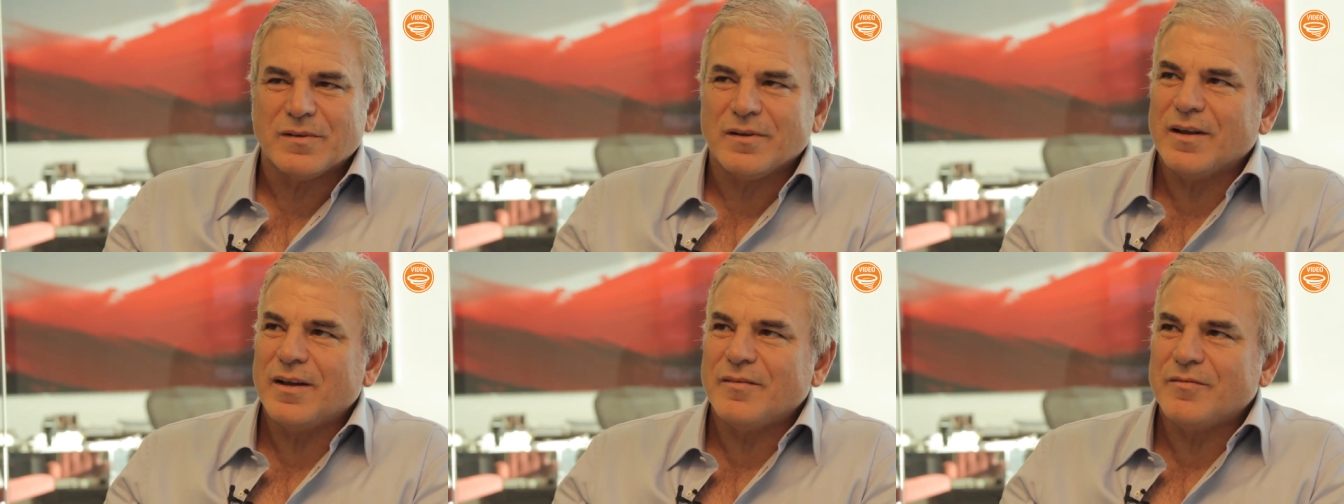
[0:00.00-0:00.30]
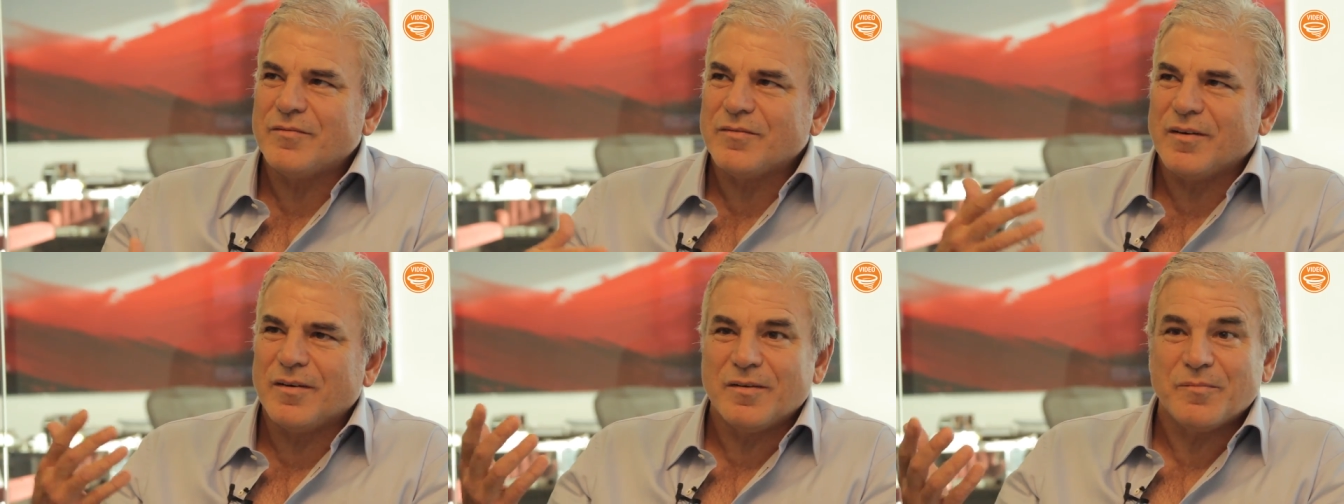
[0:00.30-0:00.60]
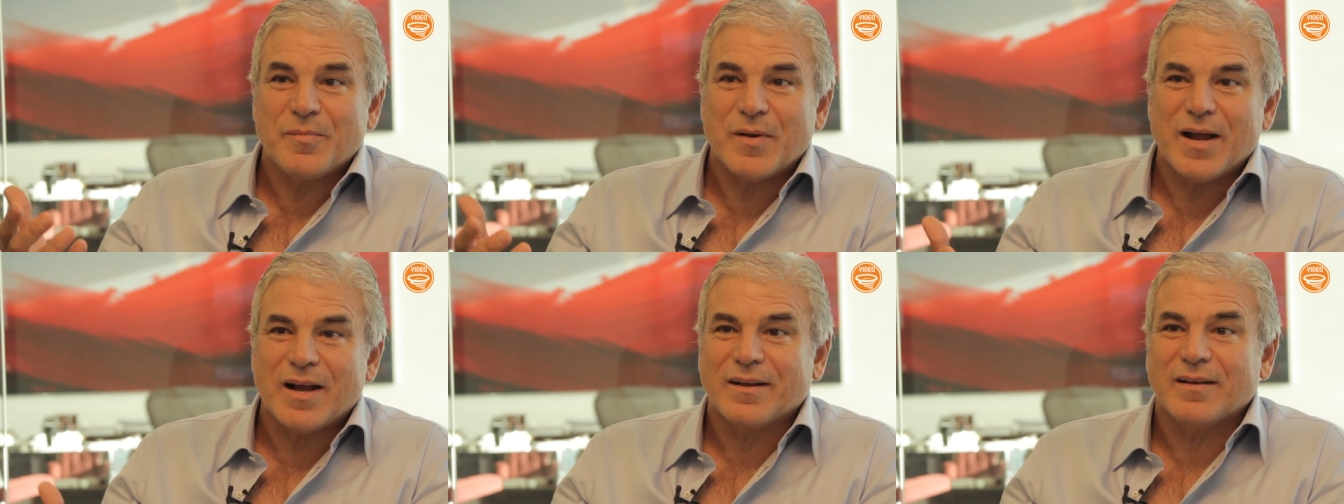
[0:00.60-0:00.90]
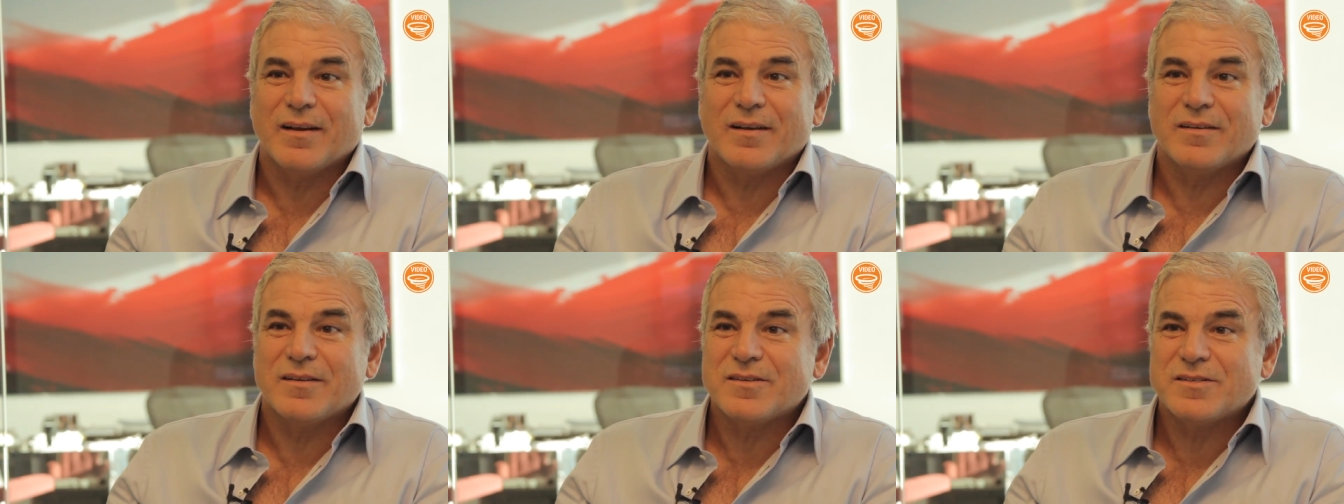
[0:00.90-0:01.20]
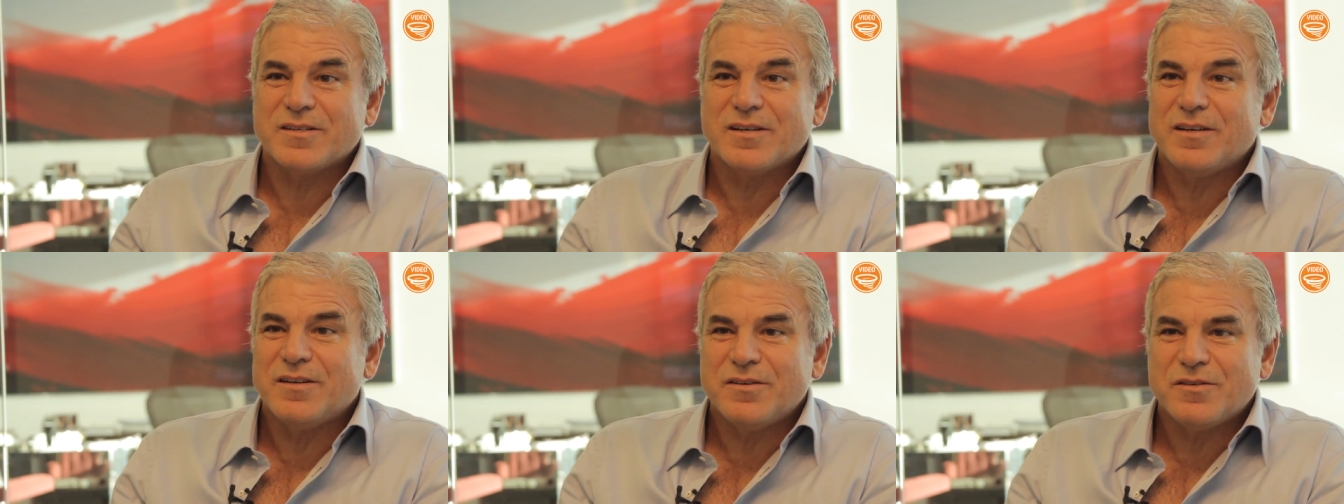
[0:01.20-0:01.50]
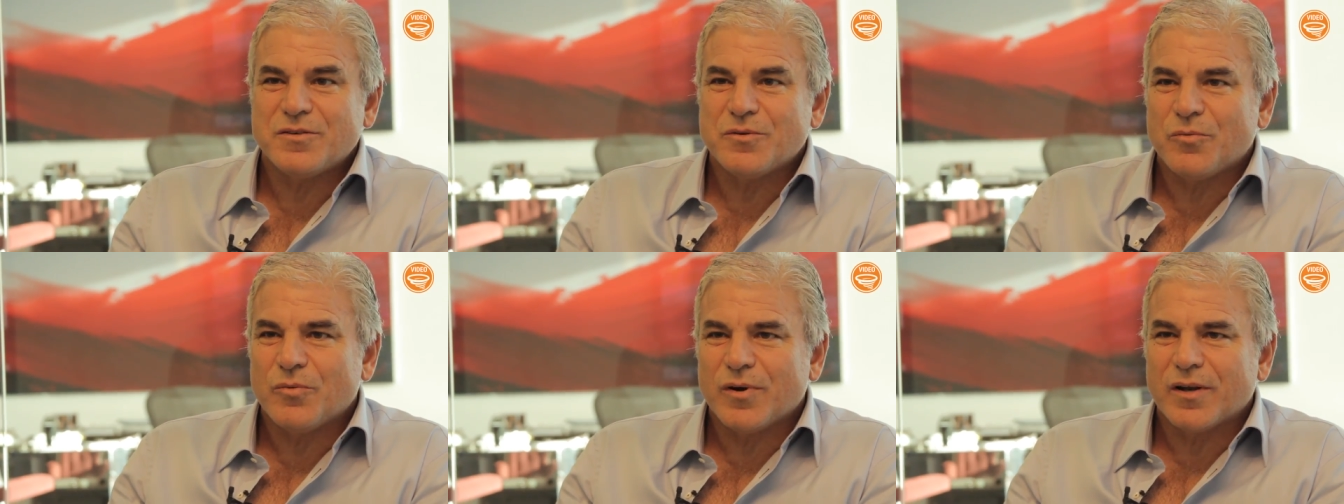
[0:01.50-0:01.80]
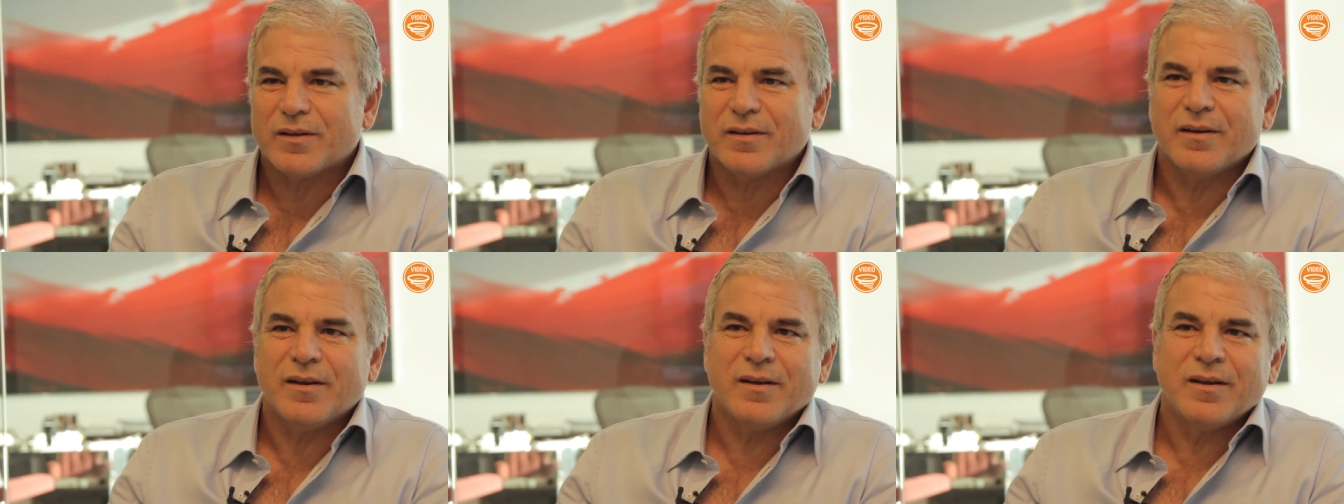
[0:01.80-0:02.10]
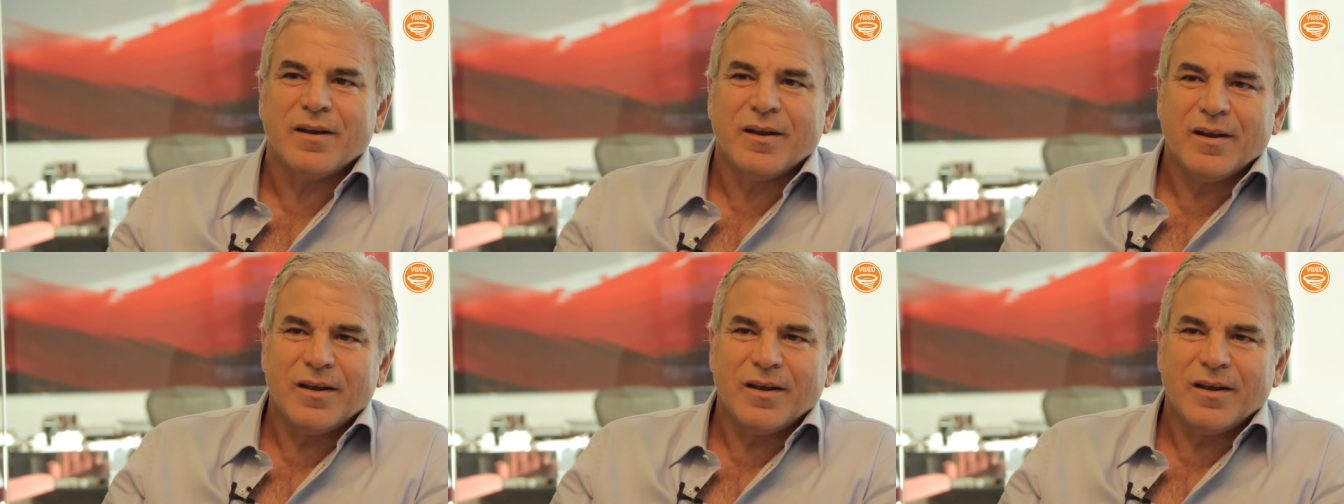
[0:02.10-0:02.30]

life, impact on the cities you worked in,